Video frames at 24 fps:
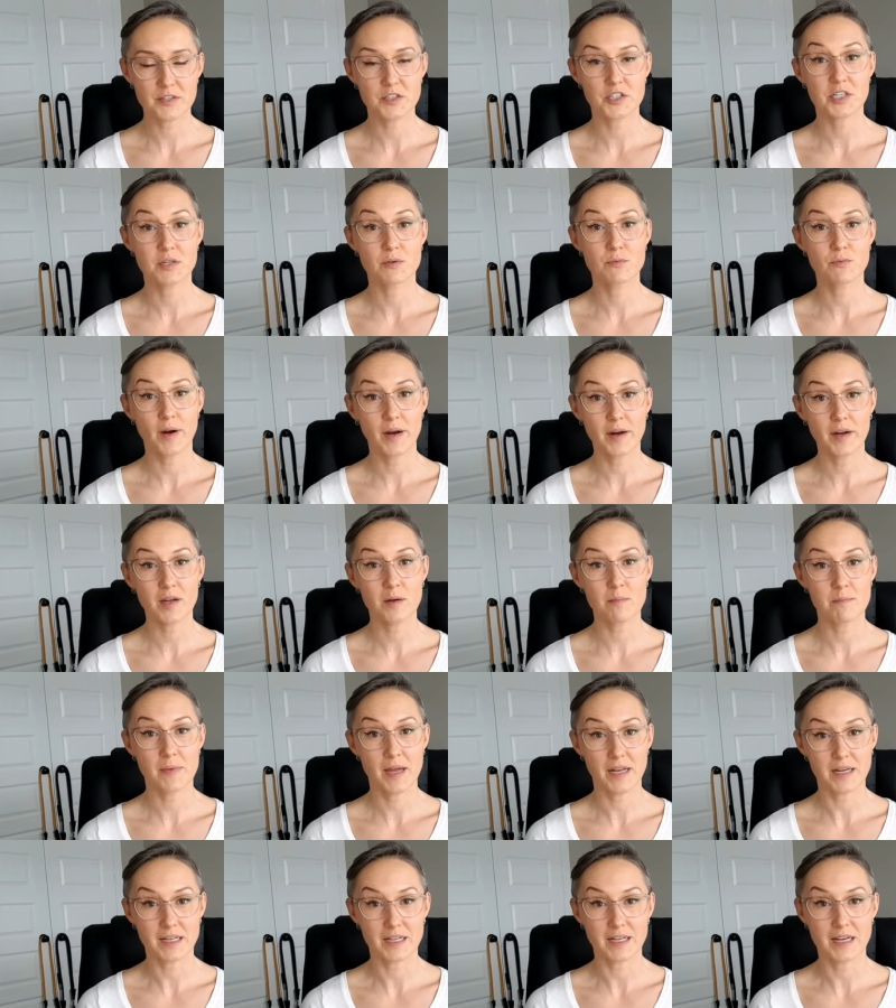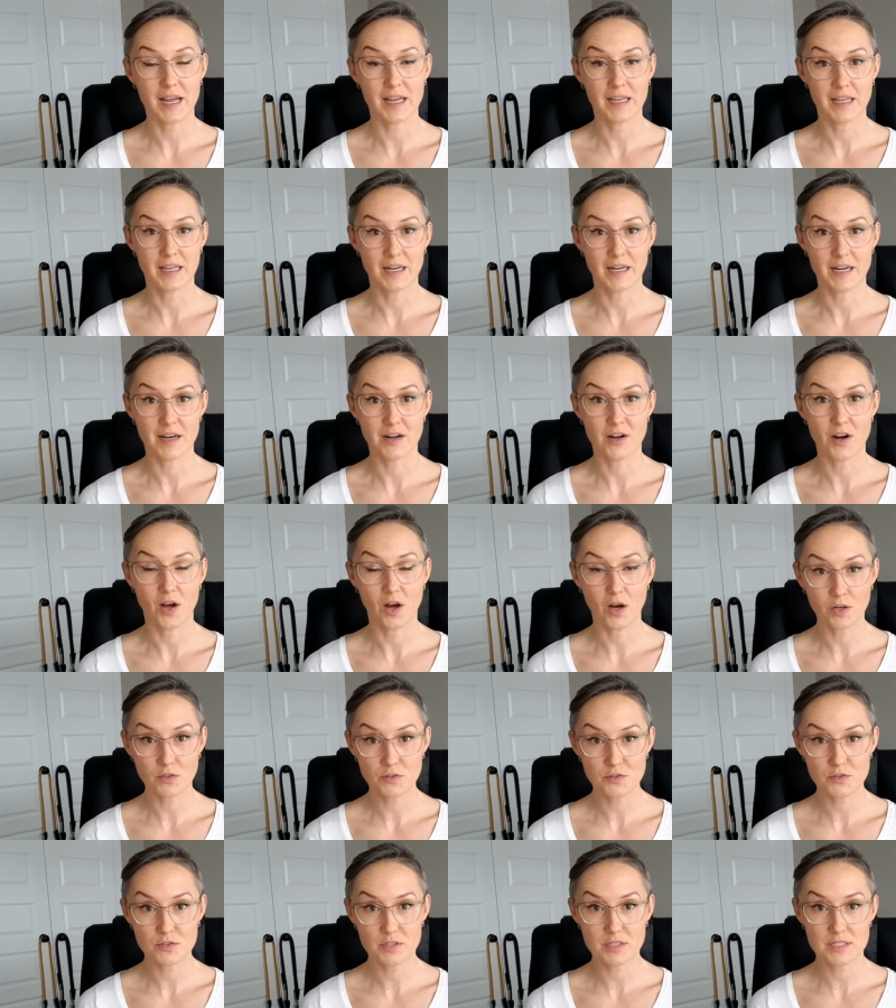she recommended I get an
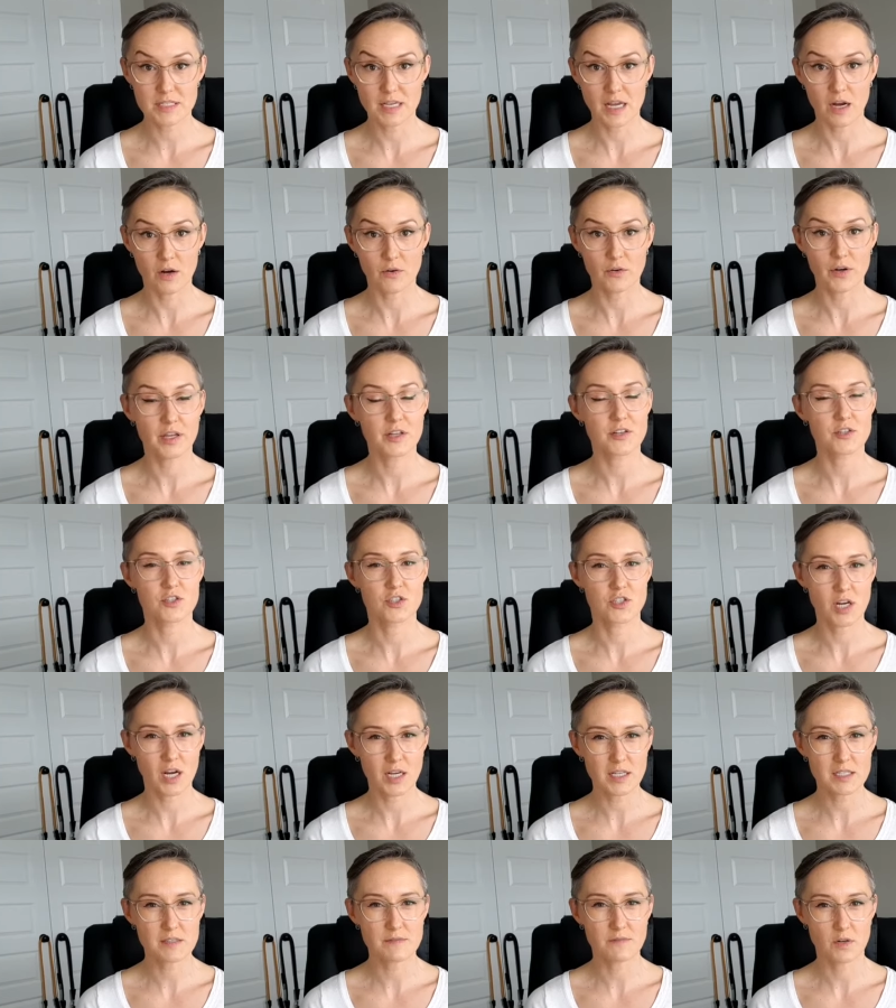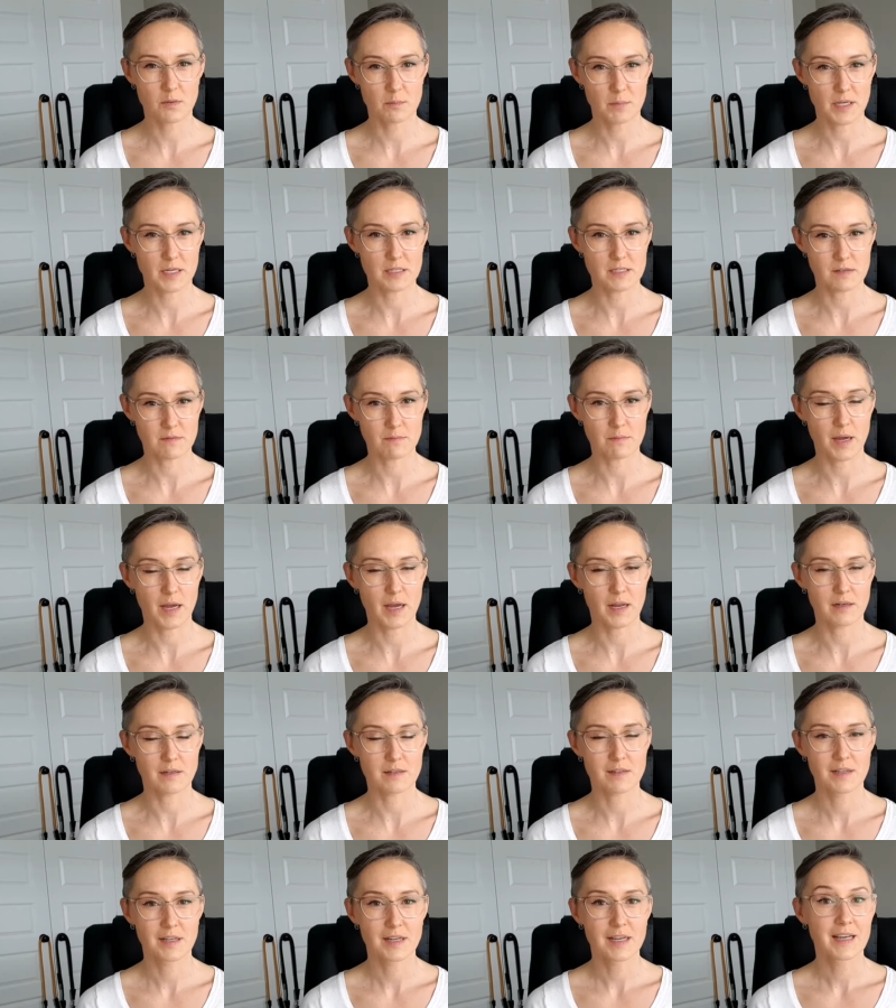ultrasound just for peace of mind.